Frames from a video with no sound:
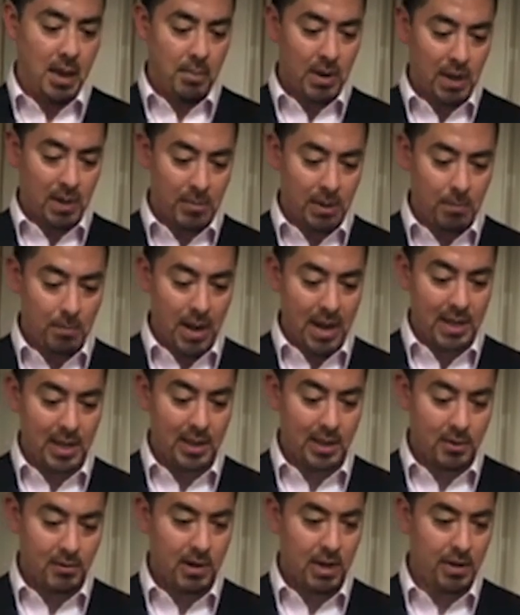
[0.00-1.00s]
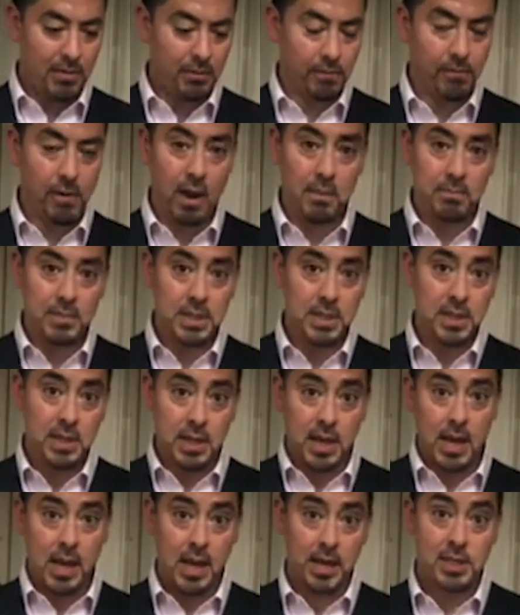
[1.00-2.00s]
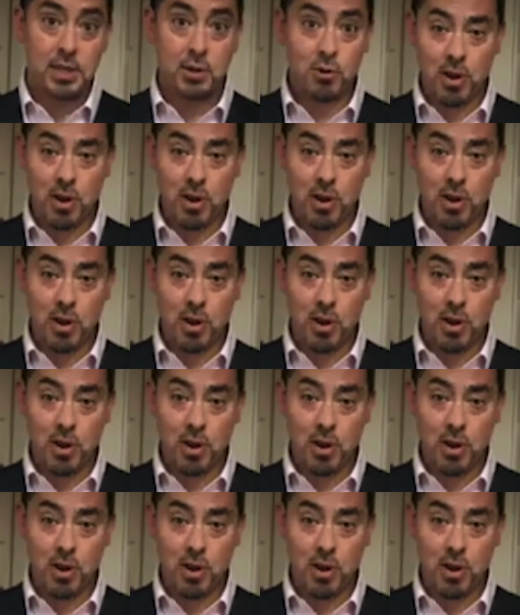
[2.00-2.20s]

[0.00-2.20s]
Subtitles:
but I'll be blending three different rums to